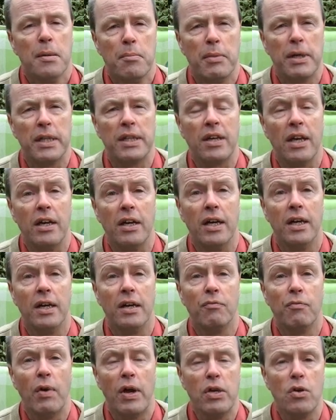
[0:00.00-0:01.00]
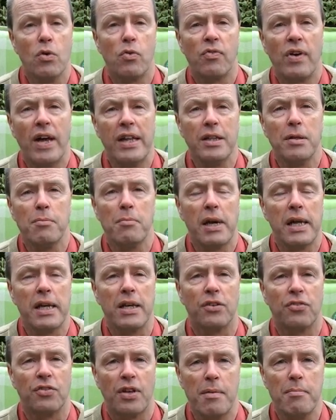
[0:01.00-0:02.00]
But when you randomly
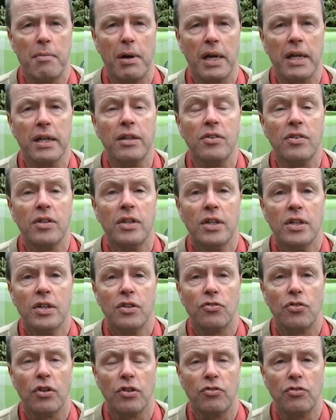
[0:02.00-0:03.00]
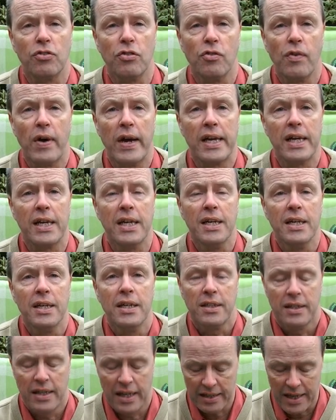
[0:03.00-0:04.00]
assemble it, such a way
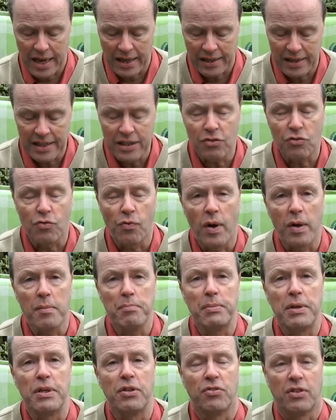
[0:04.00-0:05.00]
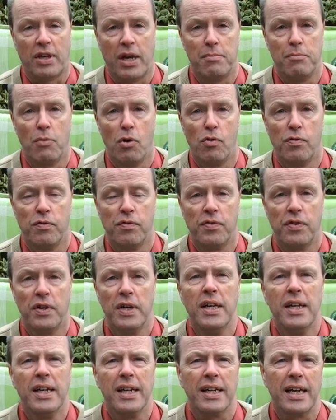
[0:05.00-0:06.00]
that at least one piece can move
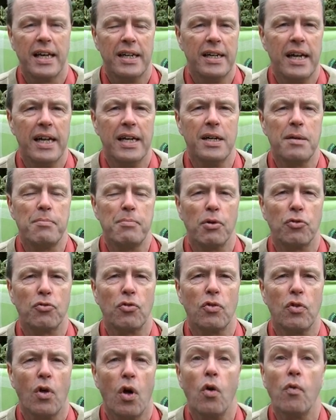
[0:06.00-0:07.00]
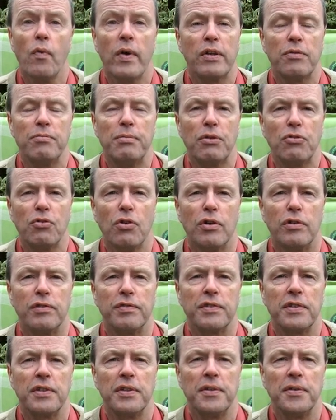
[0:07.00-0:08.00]
can then the puzzle always be
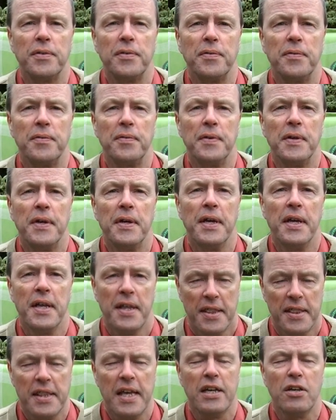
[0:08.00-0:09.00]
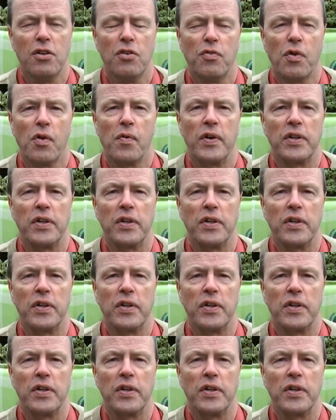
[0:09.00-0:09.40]
solved. Thank you for